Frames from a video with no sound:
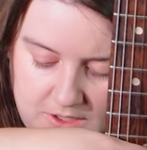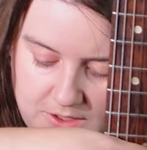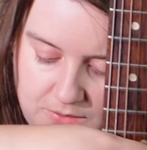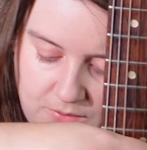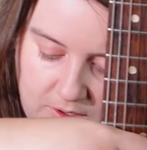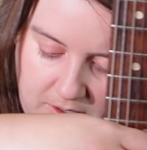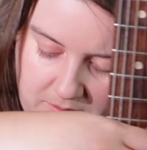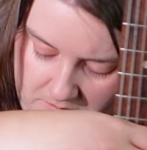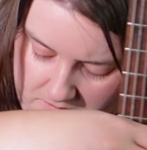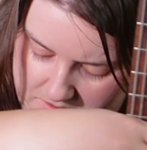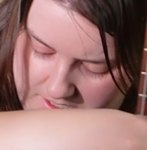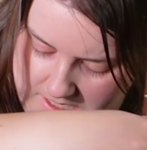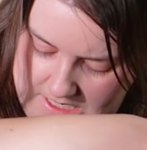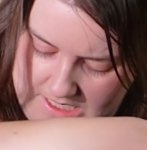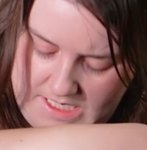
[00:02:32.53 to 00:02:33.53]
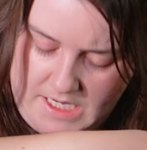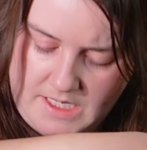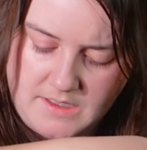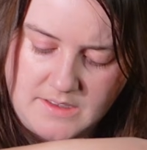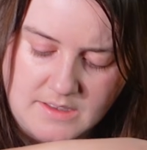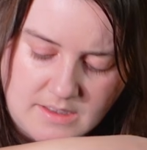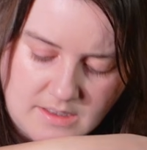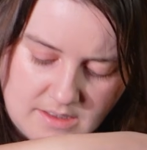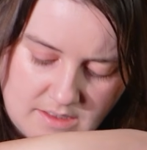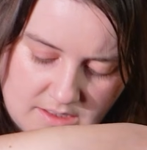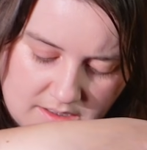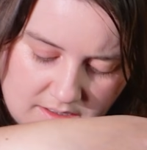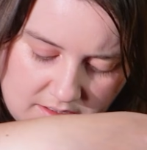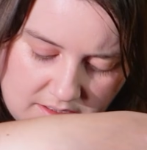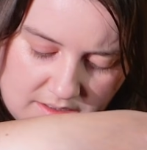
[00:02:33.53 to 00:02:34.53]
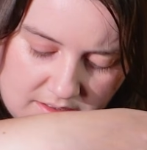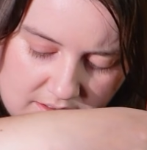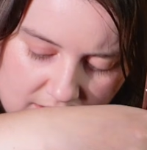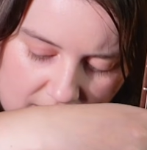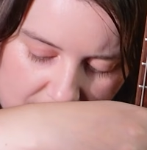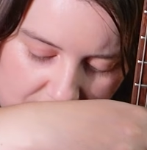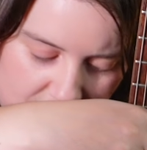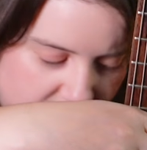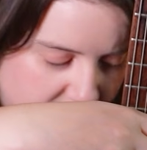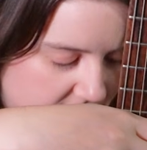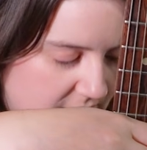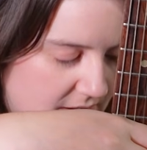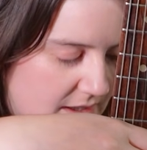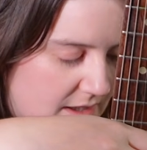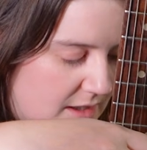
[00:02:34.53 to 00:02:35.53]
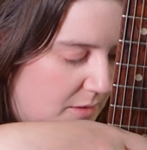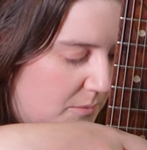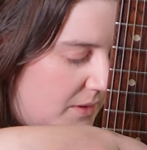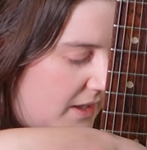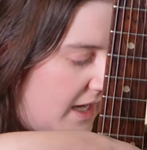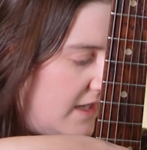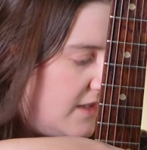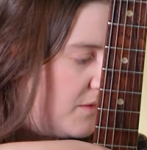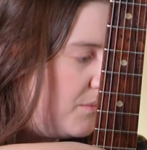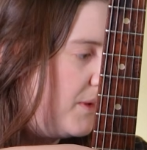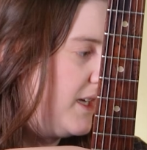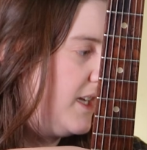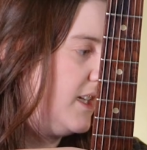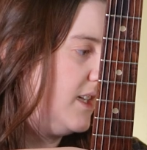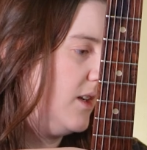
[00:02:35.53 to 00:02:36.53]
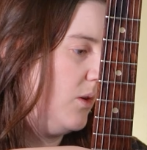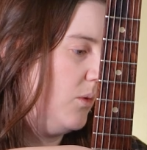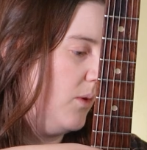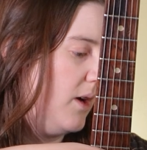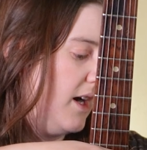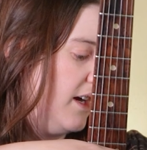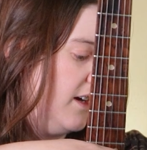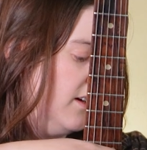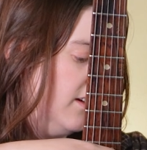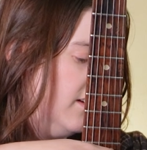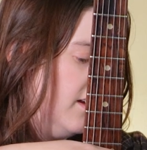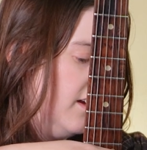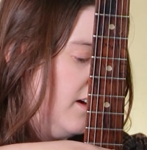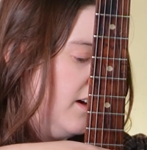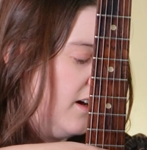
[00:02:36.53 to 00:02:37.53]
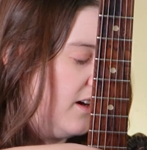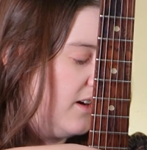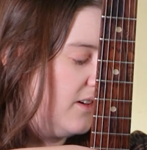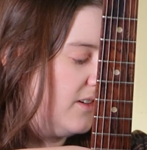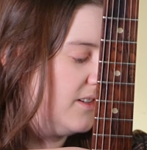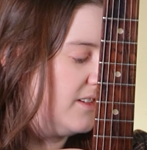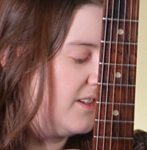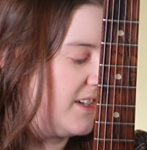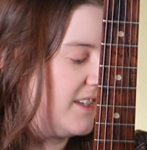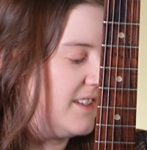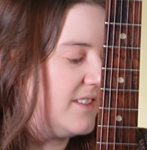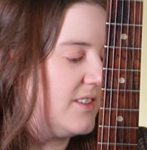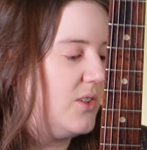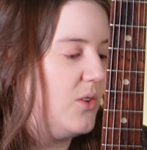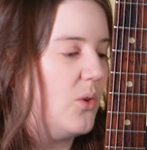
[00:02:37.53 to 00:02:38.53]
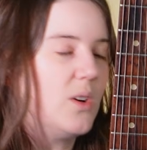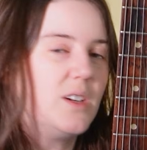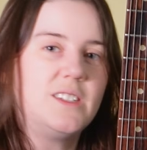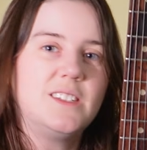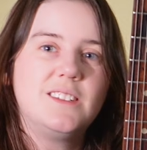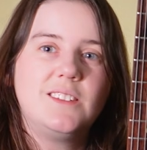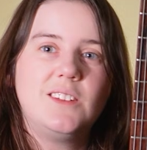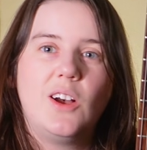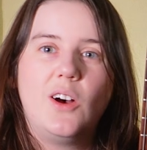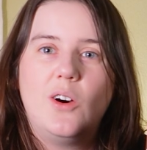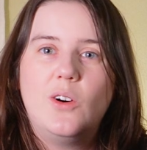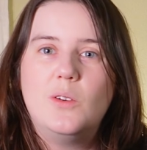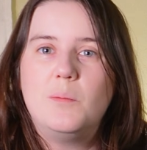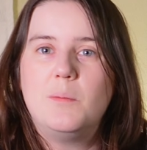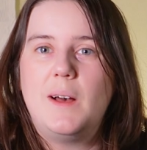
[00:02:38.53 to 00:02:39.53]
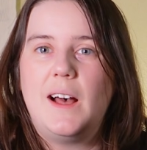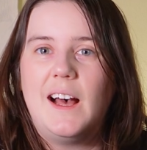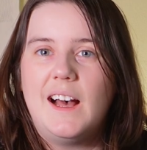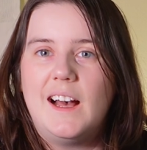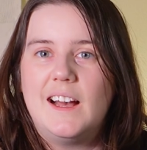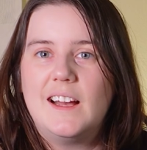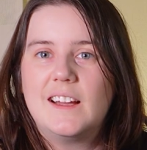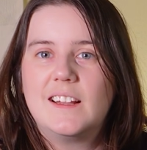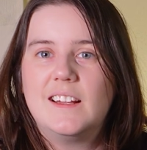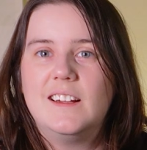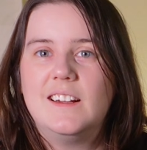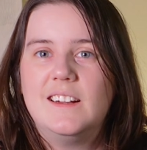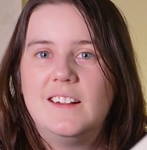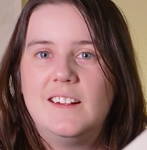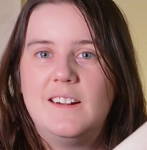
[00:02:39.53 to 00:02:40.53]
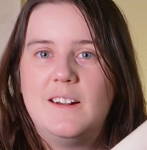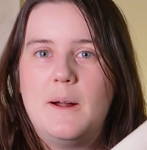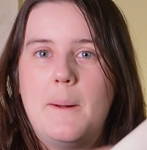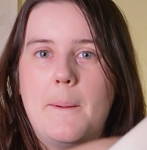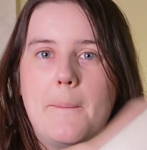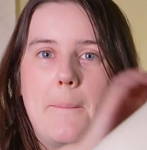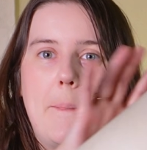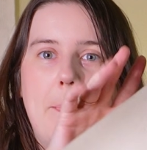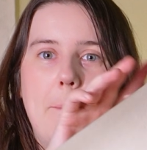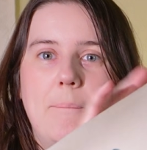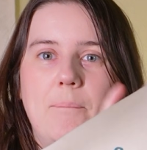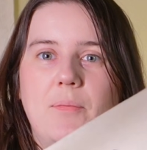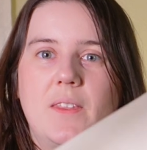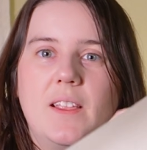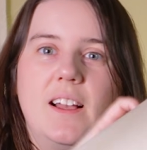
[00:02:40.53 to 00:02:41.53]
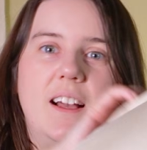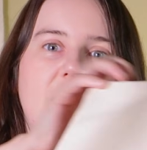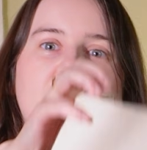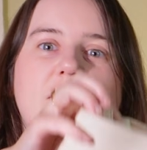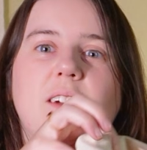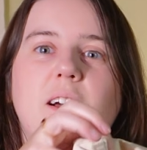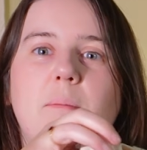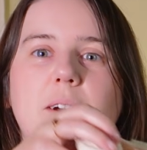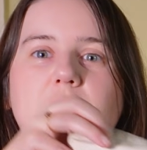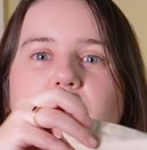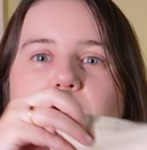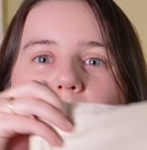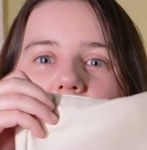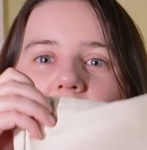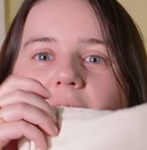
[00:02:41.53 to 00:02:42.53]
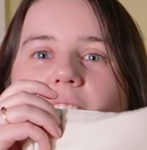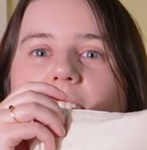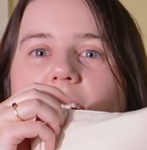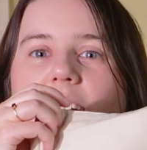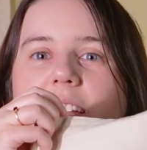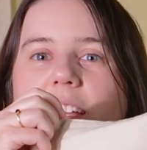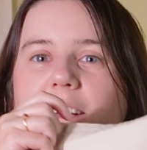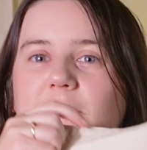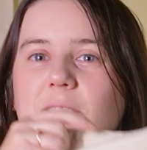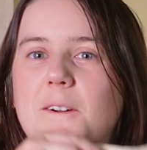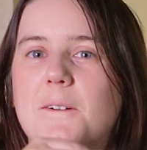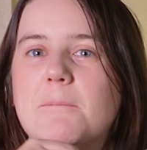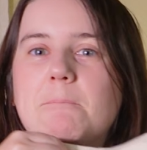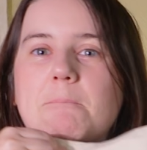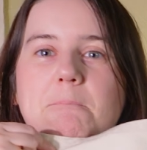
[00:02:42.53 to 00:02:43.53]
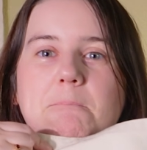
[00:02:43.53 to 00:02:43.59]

it's from 1967, but it has been a while. Oh, look at this gorgeous tote bag. I have got my dramatic lighting, so.